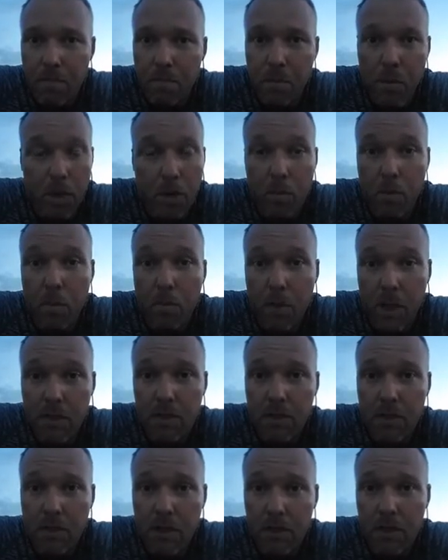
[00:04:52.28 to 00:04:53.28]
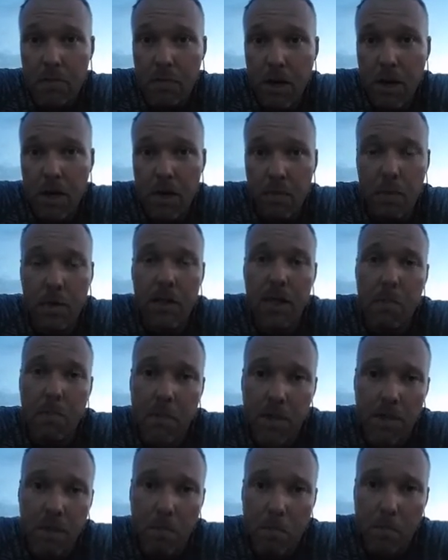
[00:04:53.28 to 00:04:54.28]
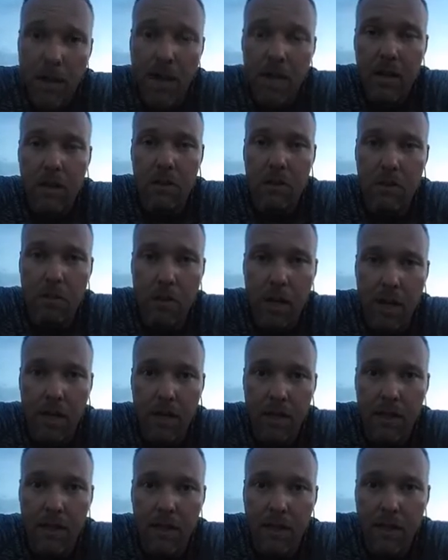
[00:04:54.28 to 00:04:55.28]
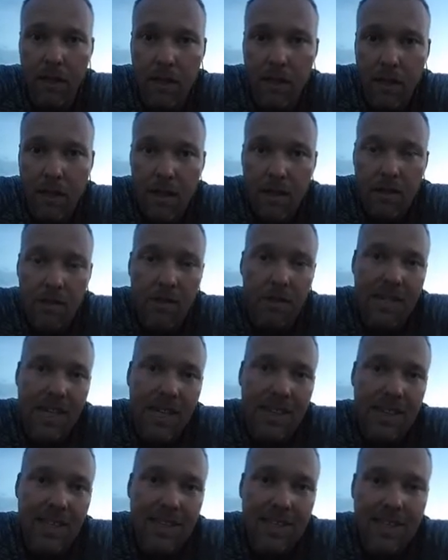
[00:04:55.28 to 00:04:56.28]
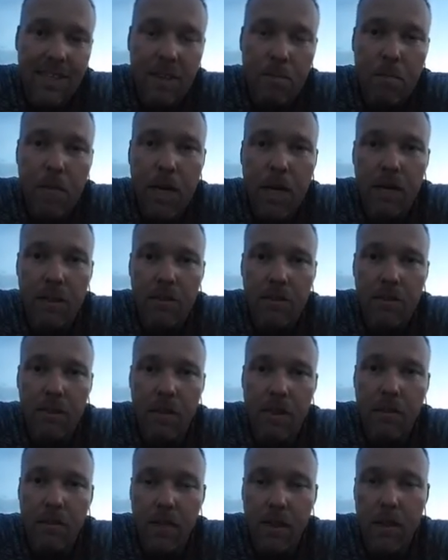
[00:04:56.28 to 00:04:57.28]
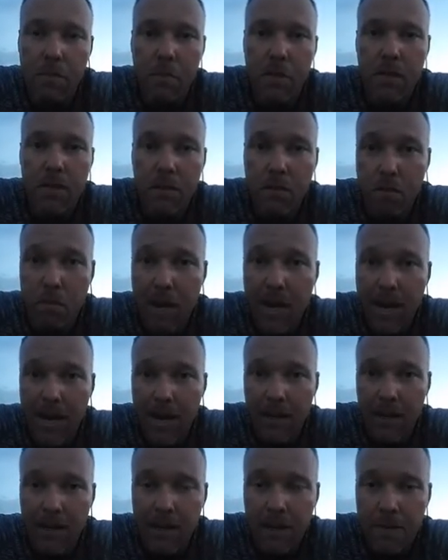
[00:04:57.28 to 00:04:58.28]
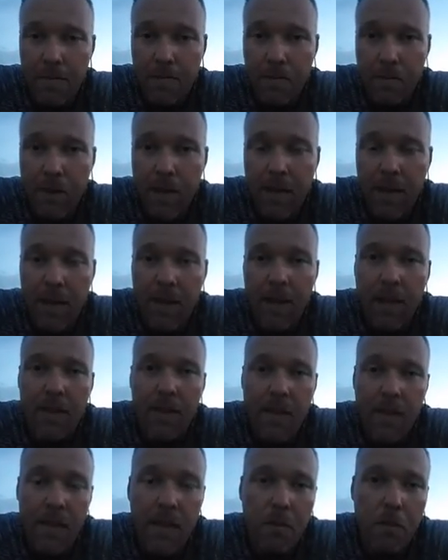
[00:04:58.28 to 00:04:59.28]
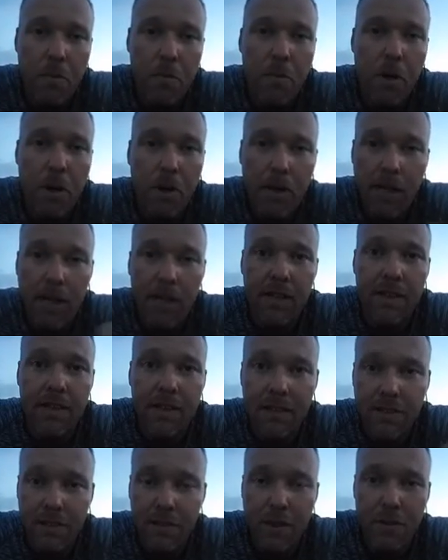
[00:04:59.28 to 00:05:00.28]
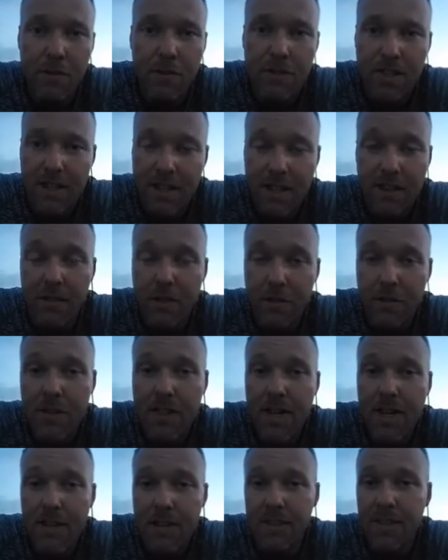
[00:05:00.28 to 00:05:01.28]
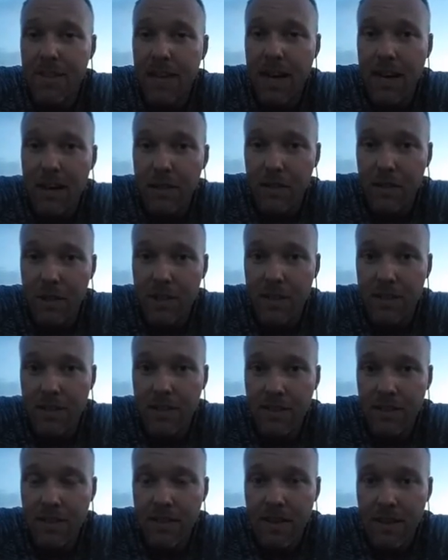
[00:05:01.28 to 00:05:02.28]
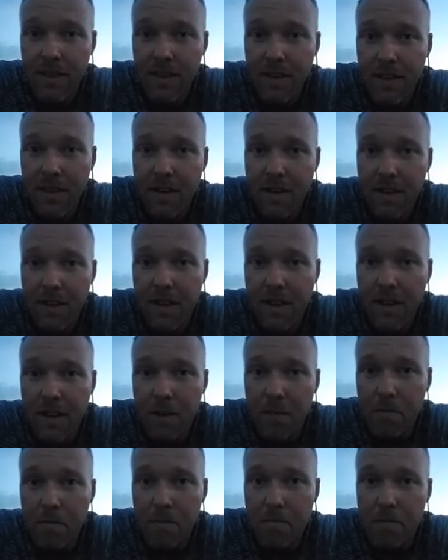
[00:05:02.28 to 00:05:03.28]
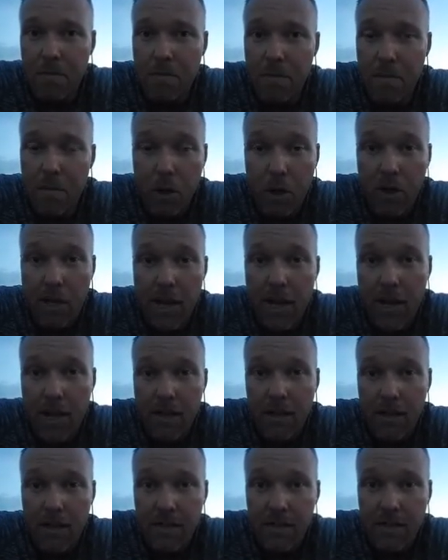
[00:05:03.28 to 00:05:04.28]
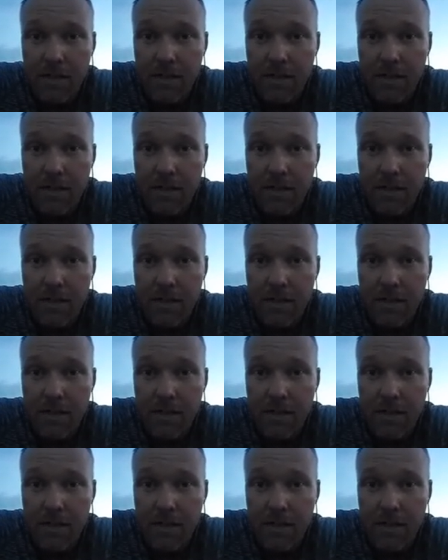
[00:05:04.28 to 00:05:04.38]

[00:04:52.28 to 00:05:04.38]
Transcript: putting more muscle on your body. Put that muscle back on your body. Take that 10 pounds of lean muscle back. Then you're burning those 1,000 calories per day